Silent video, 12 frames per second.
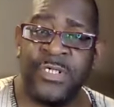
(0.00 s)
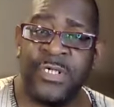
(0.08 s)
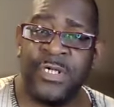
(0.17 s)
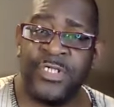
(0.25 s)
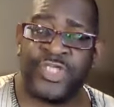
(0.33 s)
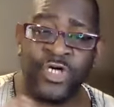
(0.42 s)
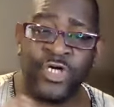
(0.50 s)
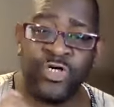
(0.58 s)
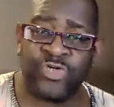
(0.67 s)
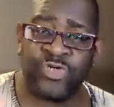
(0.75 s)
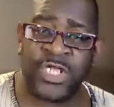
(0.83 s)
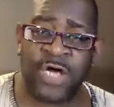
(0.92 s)
Children
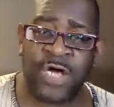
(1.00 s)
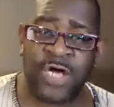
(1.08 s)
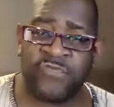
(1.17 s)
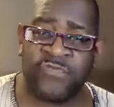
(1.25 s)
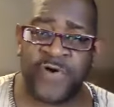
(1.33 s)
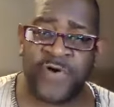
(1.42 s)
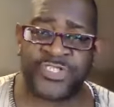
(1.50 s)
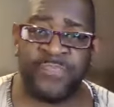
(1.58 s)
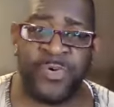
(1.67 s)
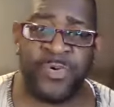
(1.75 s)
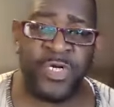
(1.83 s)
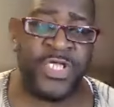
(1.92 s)
can't fuss, the
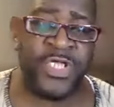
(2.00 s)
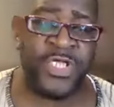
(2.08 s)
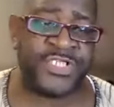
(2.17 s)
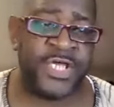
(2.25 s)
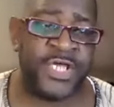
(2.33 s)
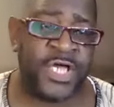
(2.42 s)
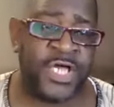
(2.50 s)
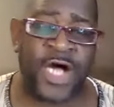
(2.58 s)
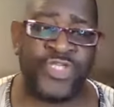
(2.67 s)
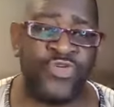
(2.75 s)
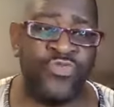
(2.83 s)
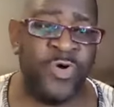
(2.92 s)
bullies can't do
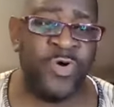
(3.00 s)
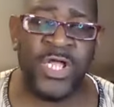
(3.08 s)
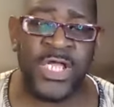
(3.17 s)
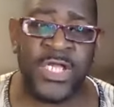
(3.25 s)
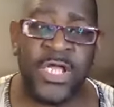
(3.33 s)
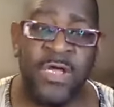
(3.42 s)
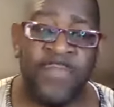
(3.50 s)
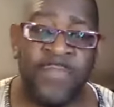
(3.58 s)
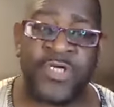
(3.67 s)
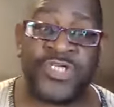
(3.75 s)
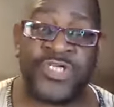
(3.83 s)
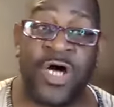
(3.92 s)
bullying because
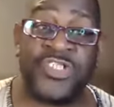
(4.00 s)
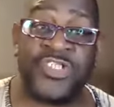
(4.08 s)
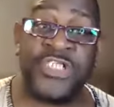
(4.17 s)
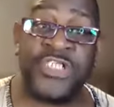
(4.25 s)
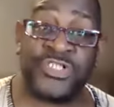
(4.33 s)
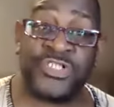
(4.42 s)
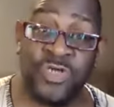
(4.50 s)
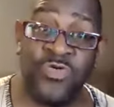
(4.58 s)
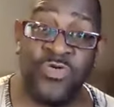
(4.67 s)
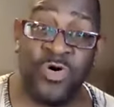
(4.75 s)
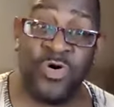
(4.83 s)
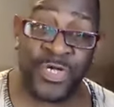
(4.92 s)
God says no
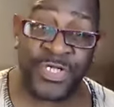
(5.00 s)
noise.